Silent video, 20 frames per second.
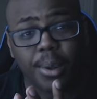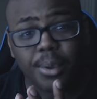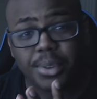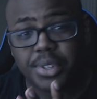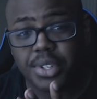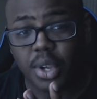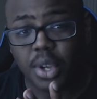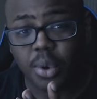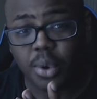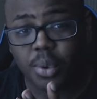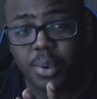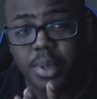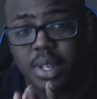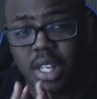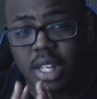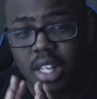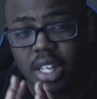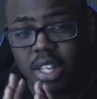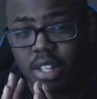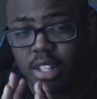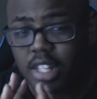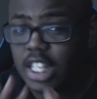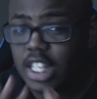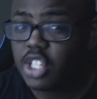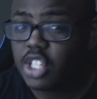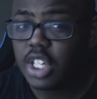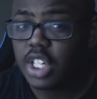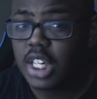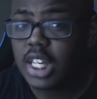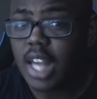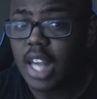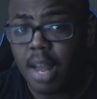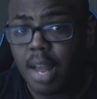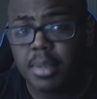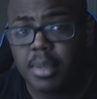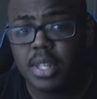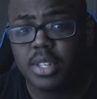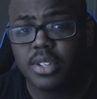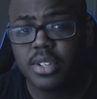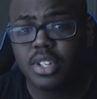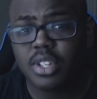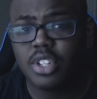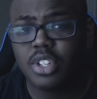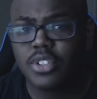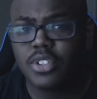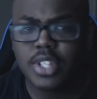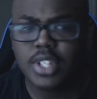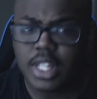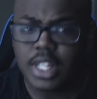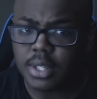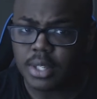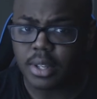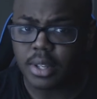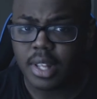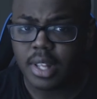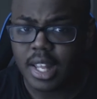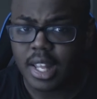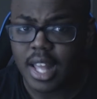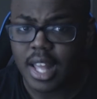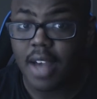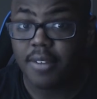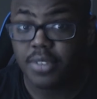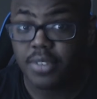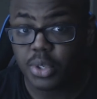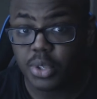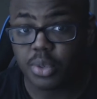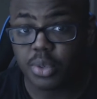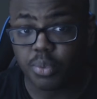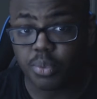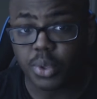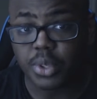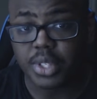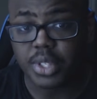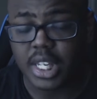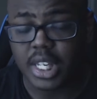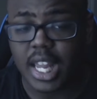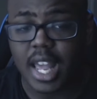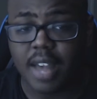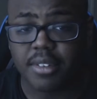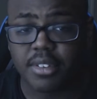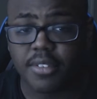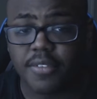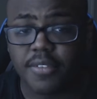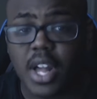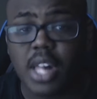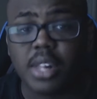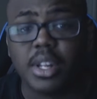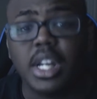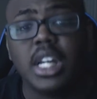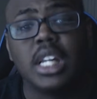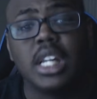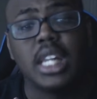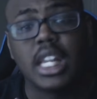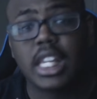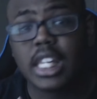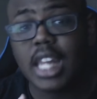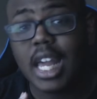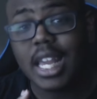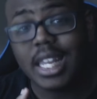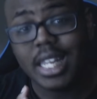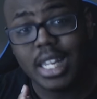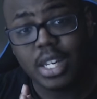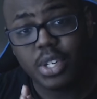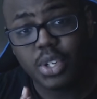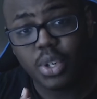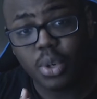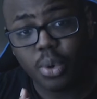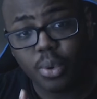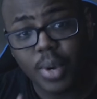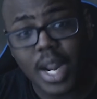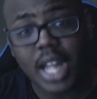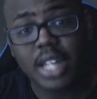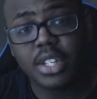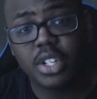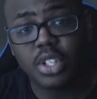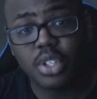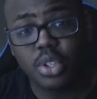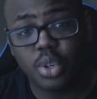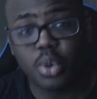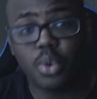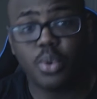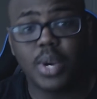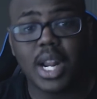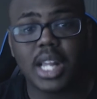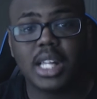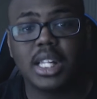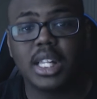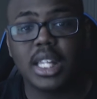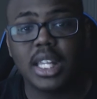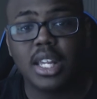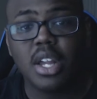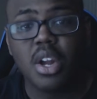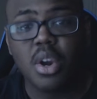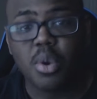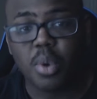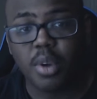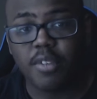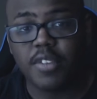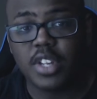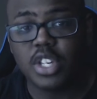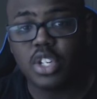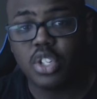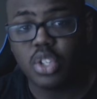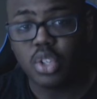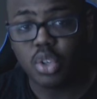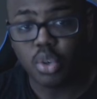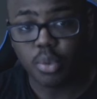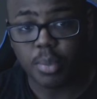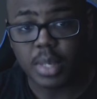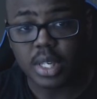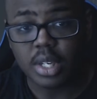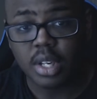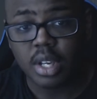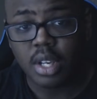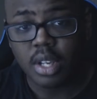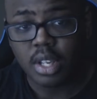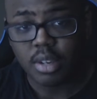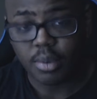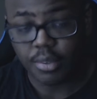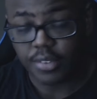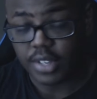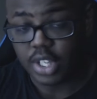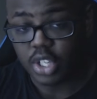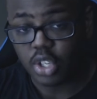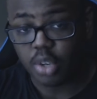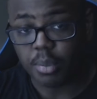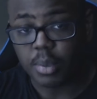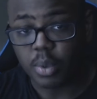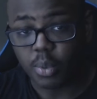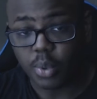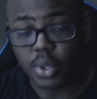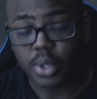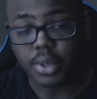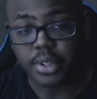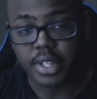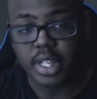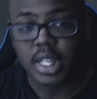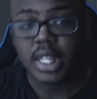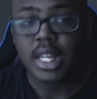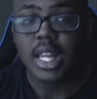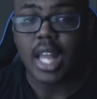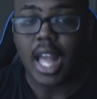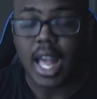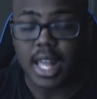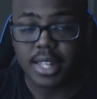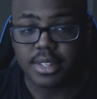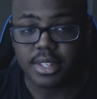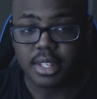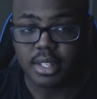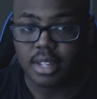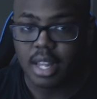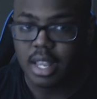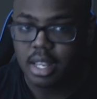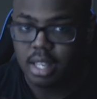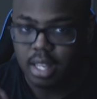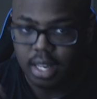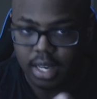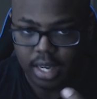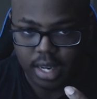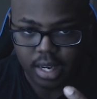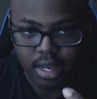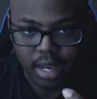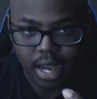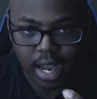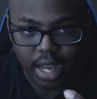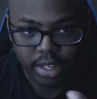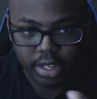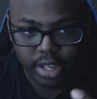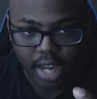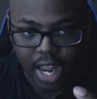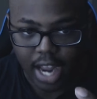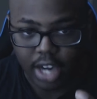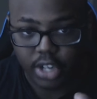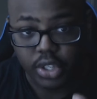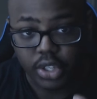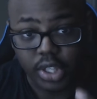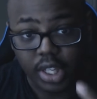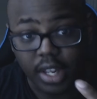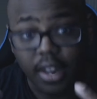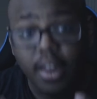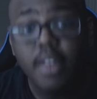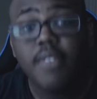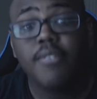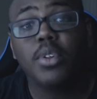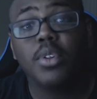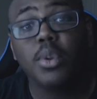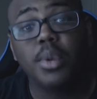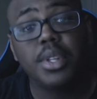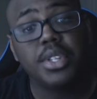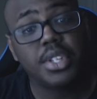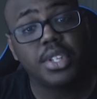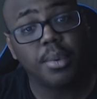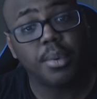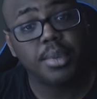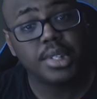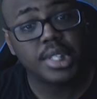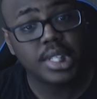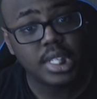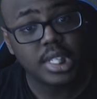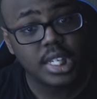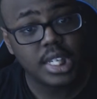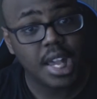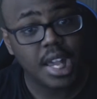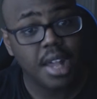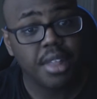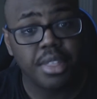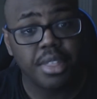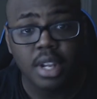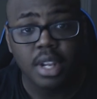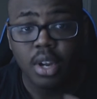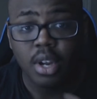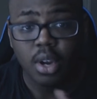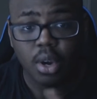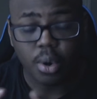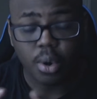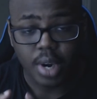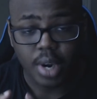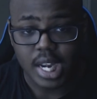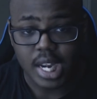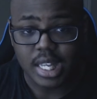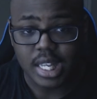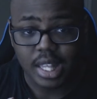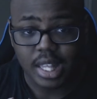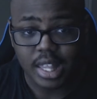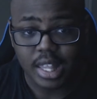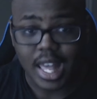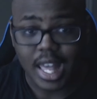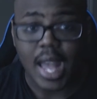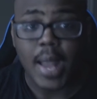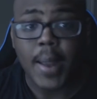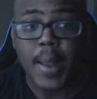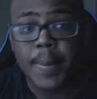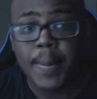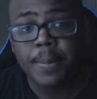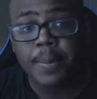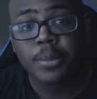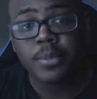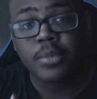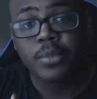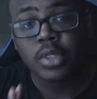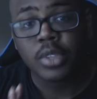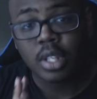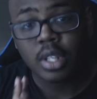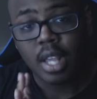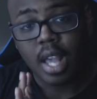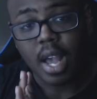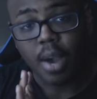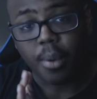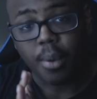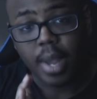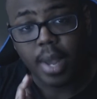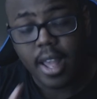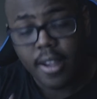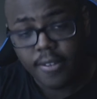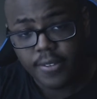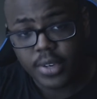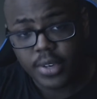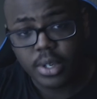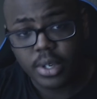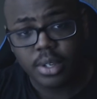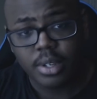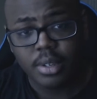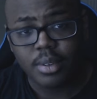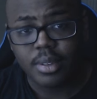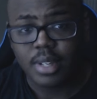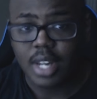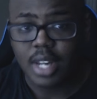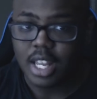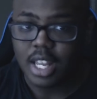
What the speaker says: Also, these Shinigamis still have certain rules that they have to follow. They cannot interact directly within the human world, as in they cannot actually influence someone's death or any of that. However,